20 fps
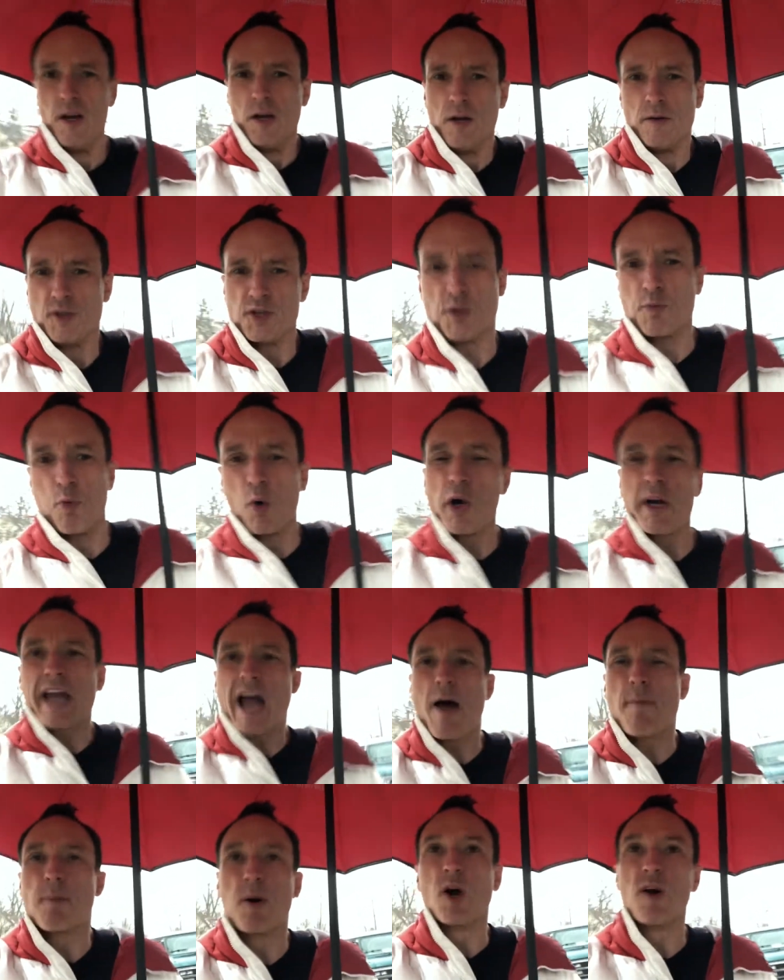just work
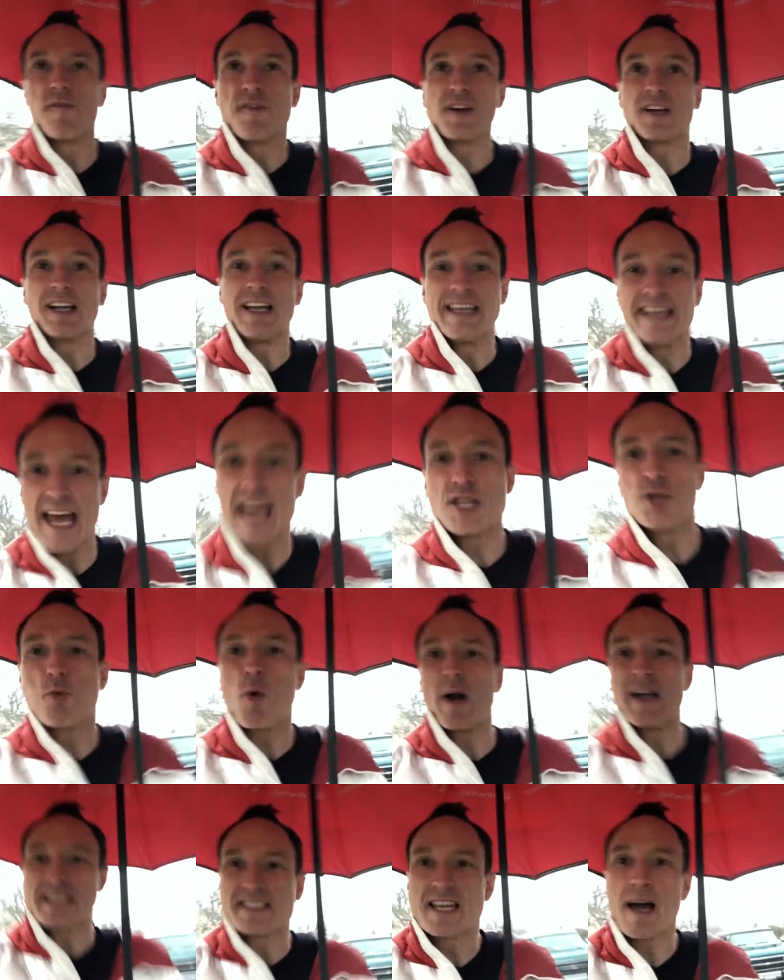out perfectly, guess
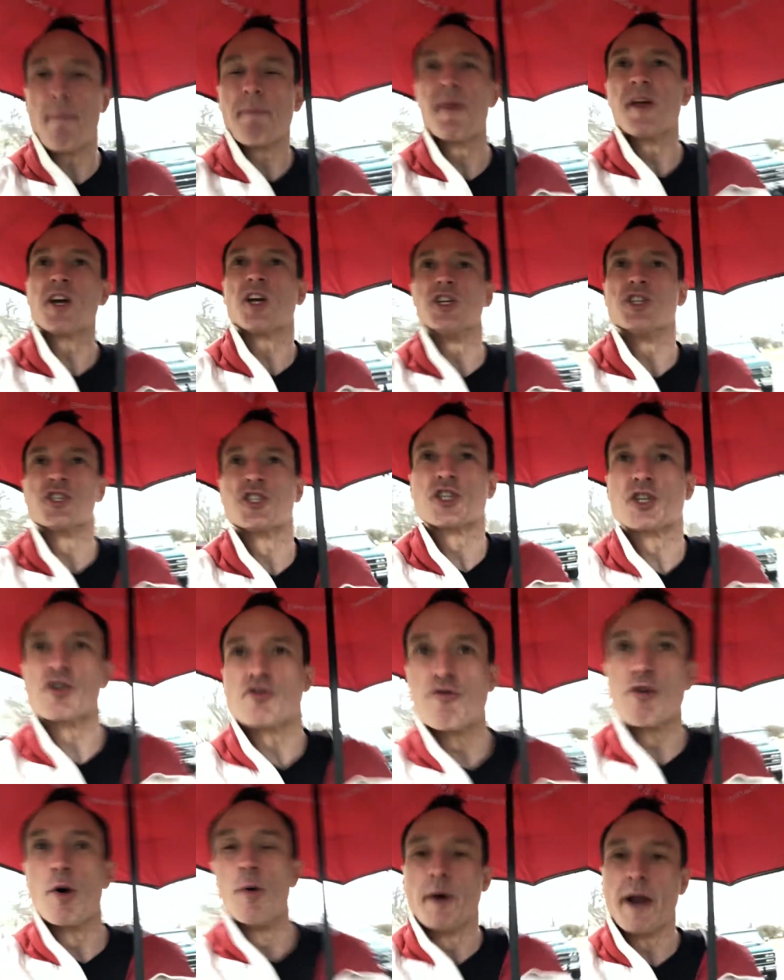what? Something could
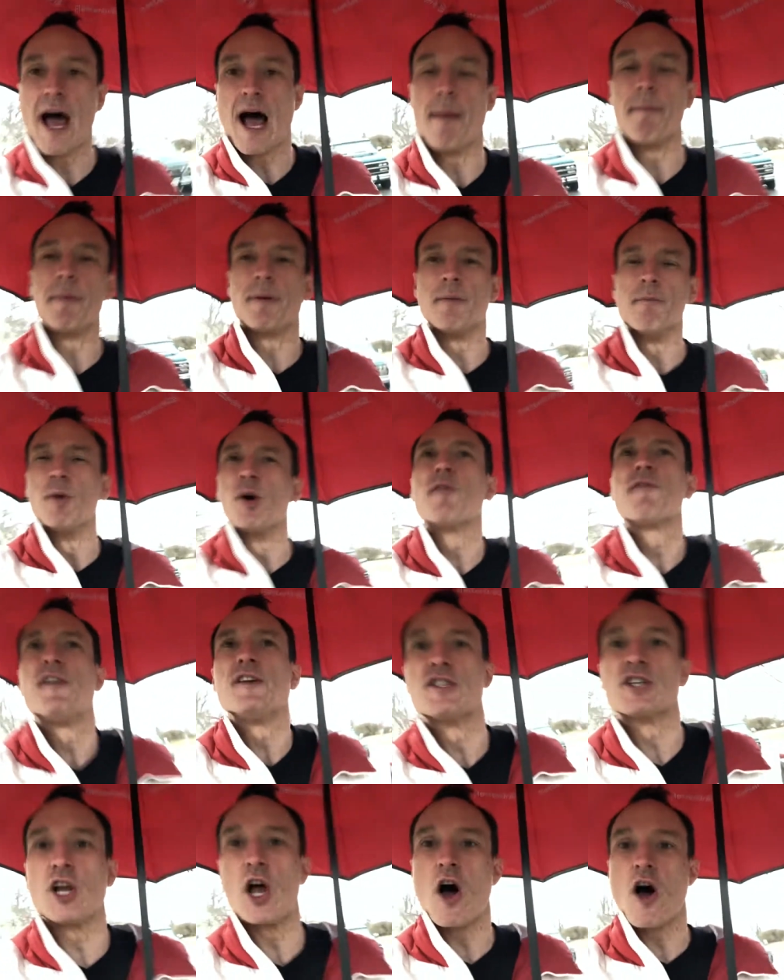screw it up. Murphy's
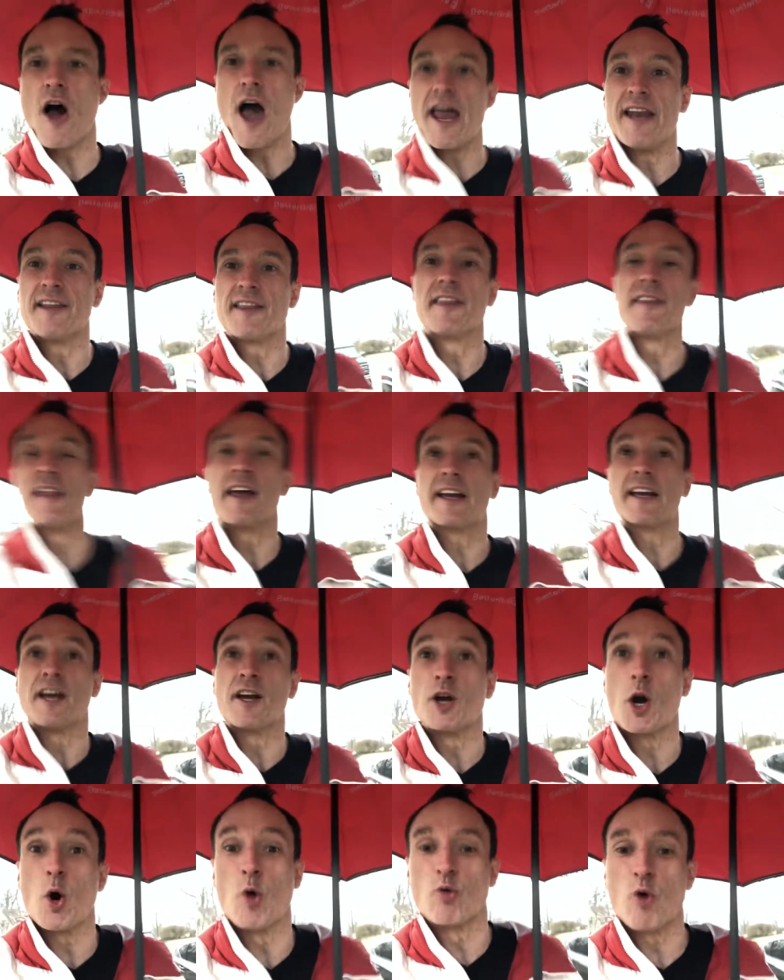Law, anything that can
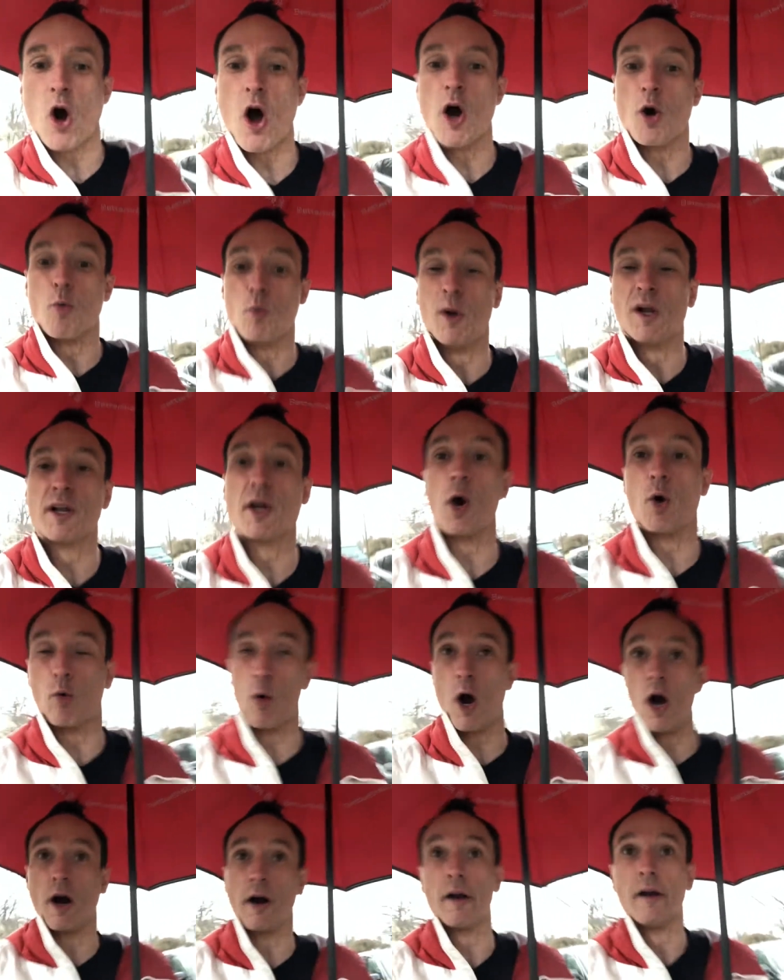go wrong will go
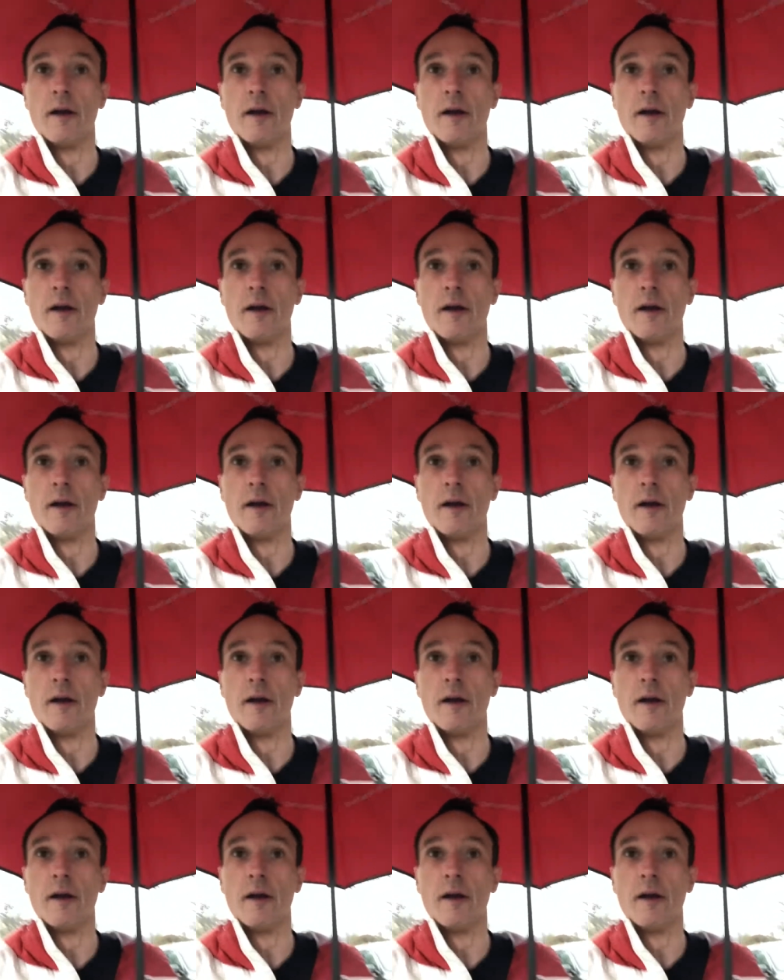wrong.